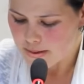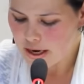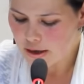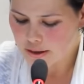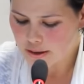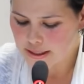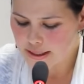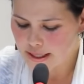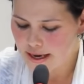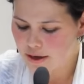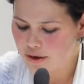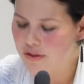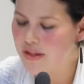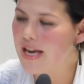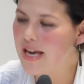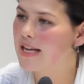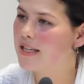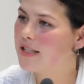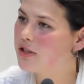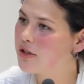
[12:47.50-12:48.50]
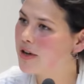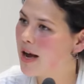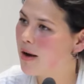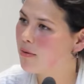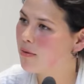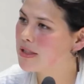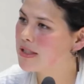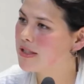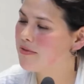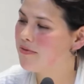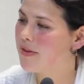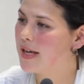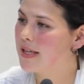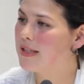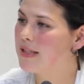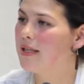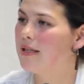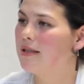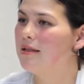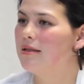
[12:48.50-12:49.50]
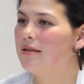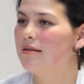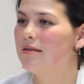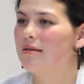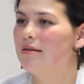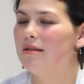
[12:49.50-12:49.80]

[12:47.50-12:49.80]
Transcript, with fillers: Years later, the internet was invented,